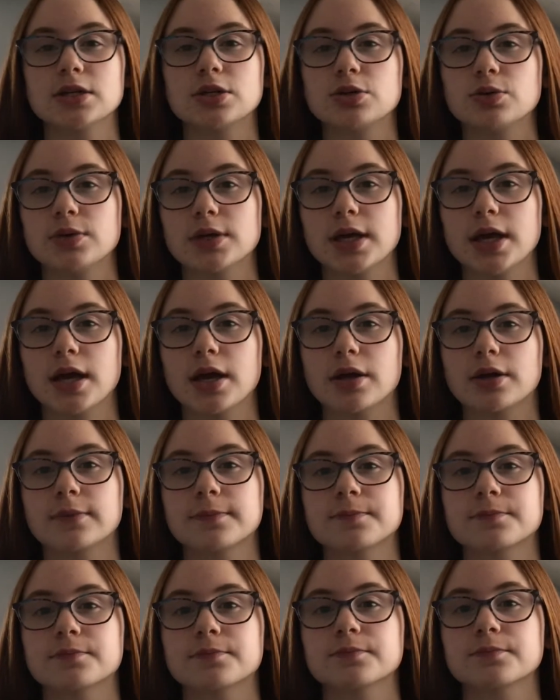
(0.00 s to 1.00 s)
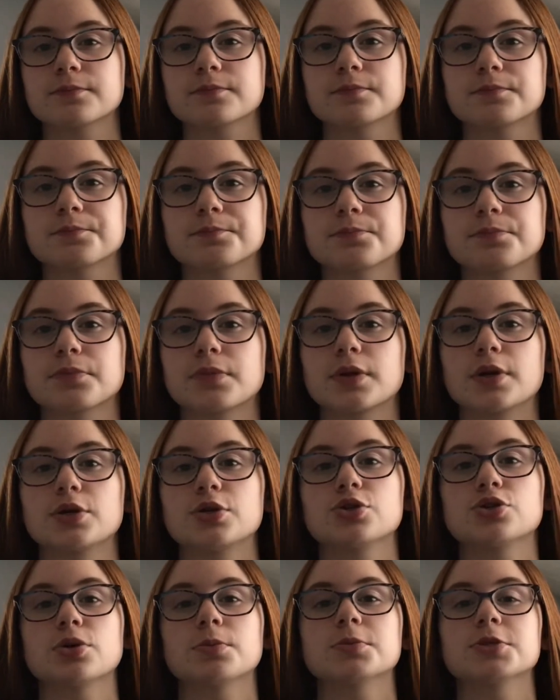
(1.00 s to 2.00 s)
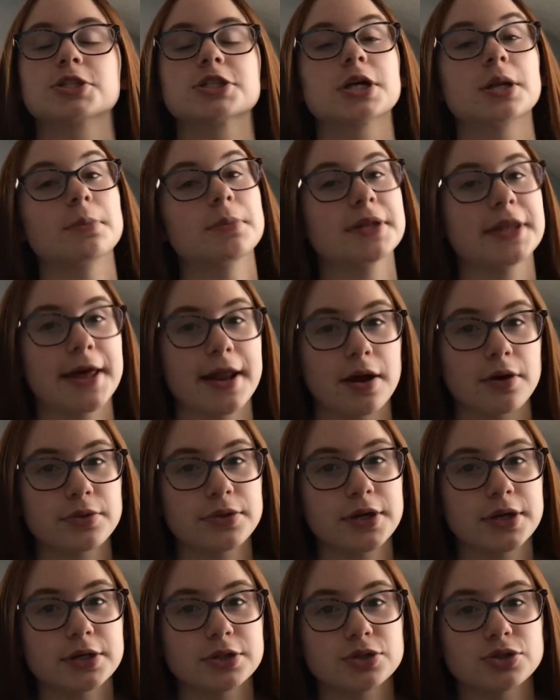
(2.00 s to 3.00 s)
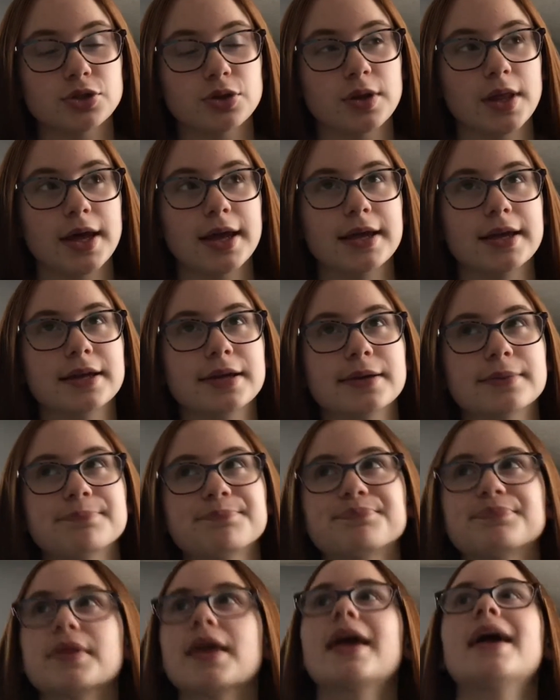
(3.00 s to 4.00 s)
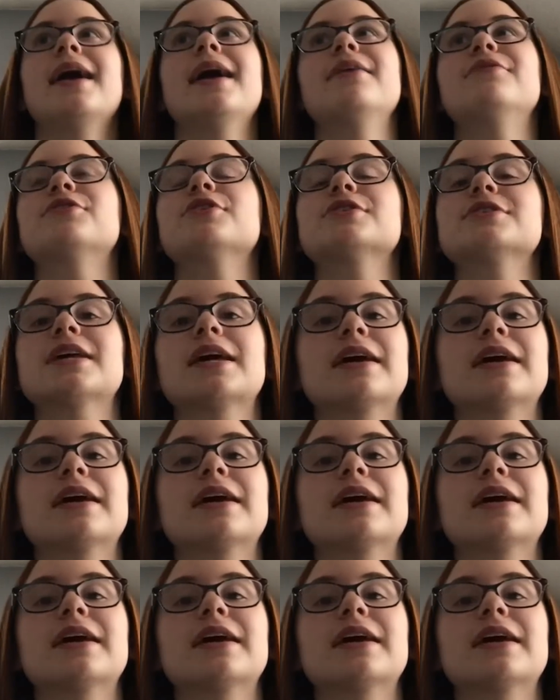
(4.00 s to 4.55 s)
at doing hair, so I'm just gonna put that out there. So like, if there's